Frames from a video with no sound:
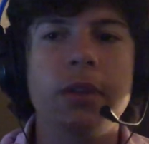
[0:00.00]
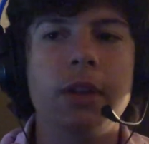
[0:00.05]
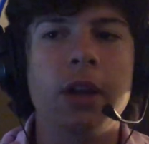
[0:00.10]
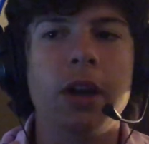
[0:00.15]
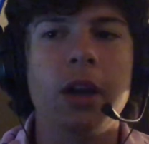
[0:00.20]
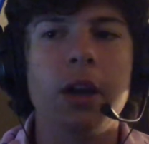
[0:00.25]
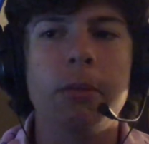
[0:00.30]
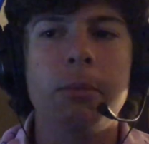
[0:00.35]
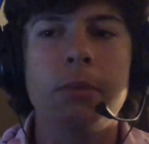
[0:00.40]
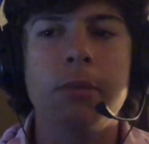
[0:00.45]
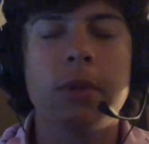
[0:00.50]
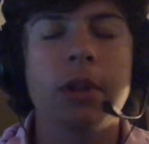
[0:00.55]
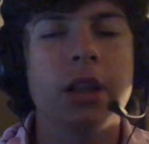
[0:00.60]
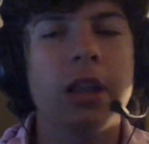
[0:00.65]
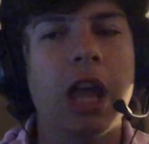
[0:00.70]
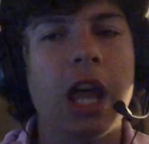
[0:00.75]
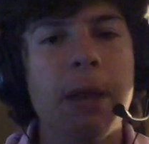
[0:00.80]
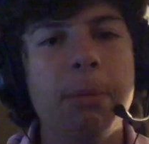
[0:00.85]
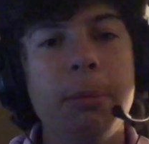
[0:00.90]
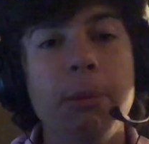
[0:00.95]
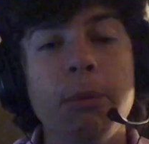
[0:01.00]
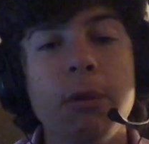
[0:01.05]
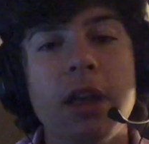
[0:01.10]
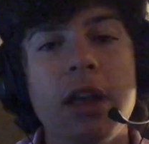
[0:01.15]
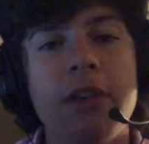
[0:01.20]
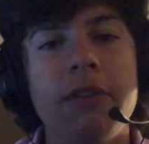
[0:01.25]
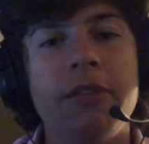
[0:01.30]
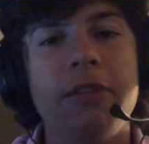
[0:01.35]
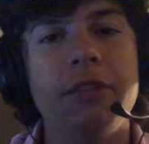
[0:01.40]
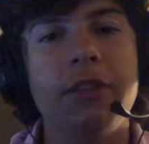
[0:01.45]
A lot of people
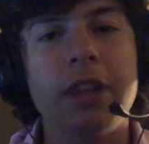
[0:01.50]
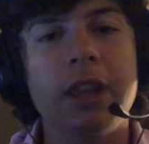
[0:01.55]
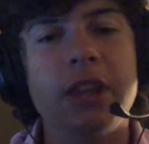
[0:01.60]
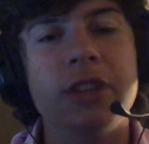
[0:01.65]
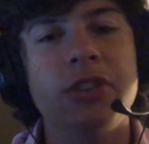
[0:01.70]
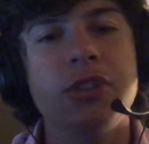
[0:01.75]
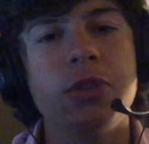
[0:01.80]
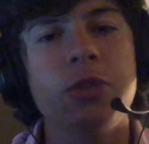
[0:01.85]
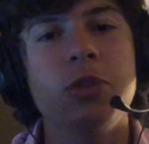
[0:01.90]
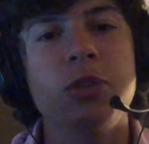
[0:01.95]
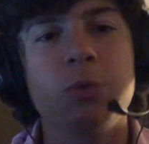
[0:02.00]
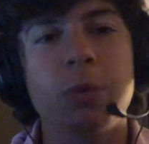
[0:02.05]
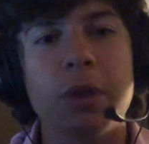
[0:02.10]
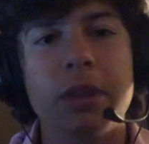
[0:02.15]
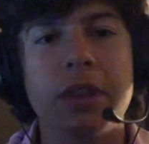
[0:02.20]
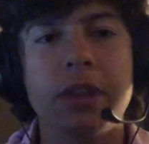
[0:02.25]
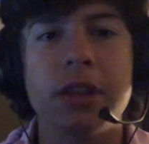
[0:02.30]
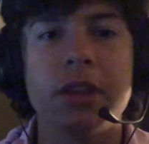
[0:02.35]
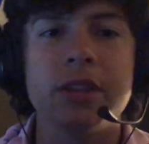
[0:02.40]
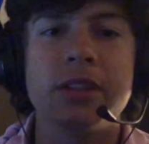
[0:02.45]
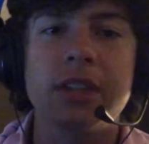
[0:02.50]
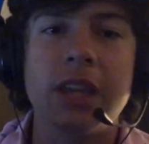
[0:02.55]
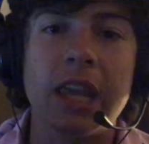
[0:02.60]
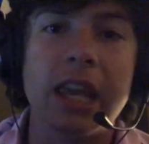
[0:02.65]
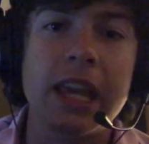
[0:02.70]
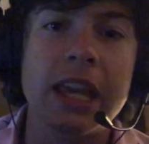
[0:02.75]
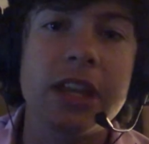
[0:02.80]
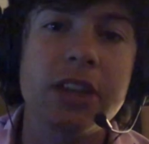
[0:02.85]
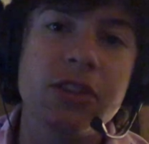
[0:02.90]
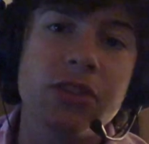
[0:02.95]
have issues with his
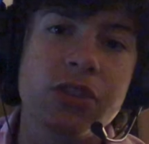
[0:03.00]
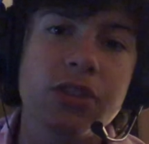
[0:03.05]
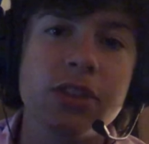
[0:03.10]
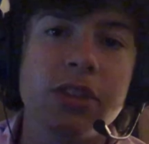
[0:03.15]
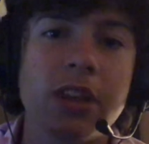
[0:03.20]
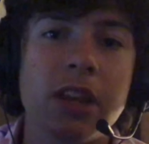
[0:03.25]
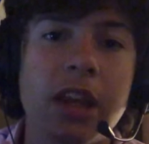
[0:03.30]
age